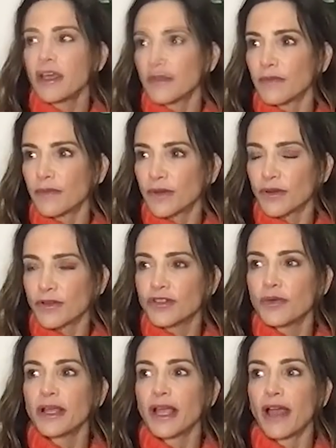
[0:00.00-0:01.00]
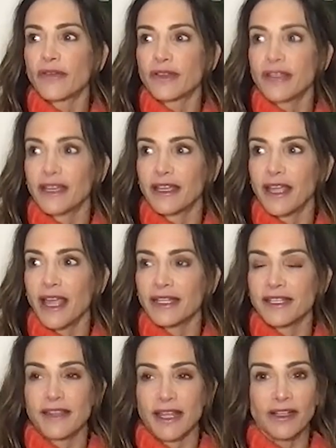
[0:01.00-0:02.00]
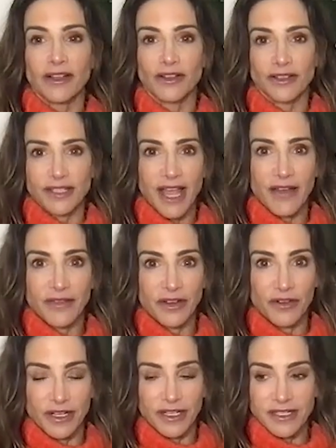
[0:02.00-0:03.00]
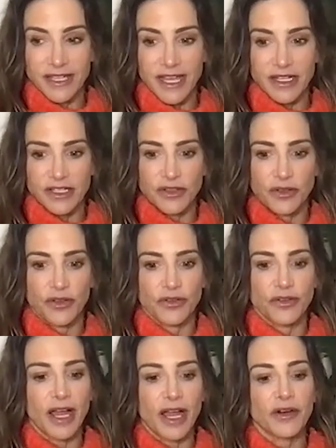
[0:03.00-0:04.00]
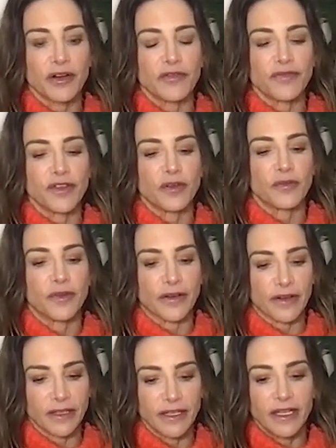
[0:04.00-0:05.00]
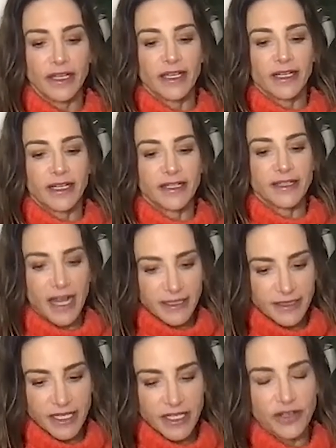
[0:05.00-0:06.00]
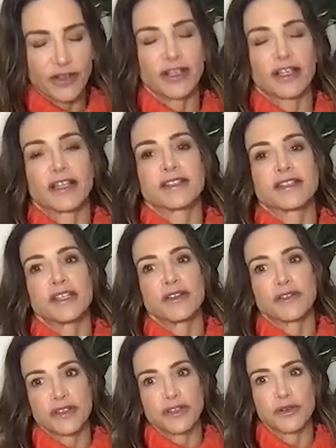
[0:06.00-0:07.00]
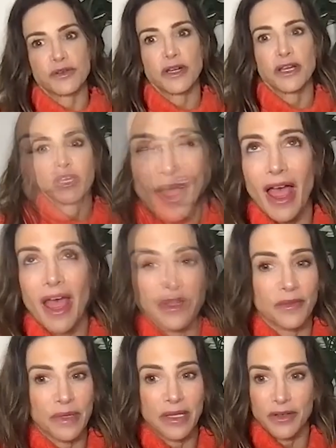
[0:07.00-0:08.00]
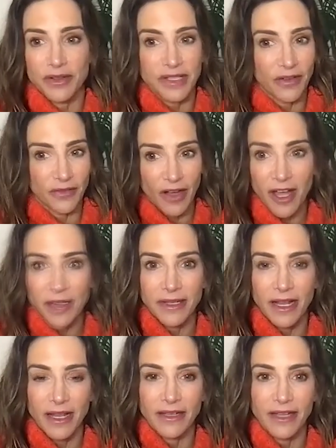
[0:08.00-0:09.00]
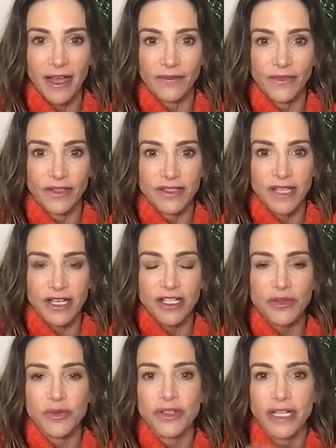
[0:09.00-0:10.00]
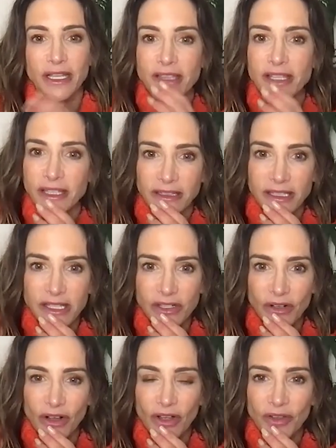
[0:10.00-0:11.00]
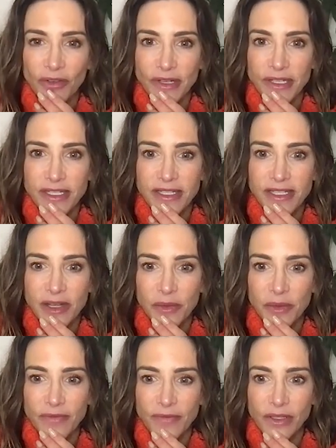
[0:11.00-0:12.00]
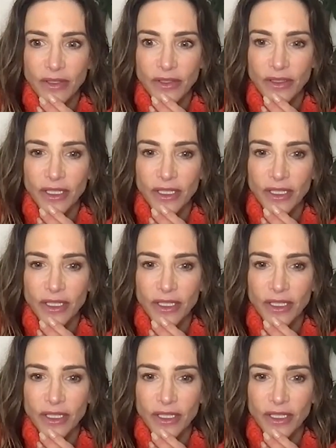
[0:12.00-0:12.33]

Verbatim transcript: You're doing everything that's antithetical to having great sex. So you're not going to feel very connected and you're going to continue to beat yourself up and not feel sexual. And I think that these are all the reasons that we feel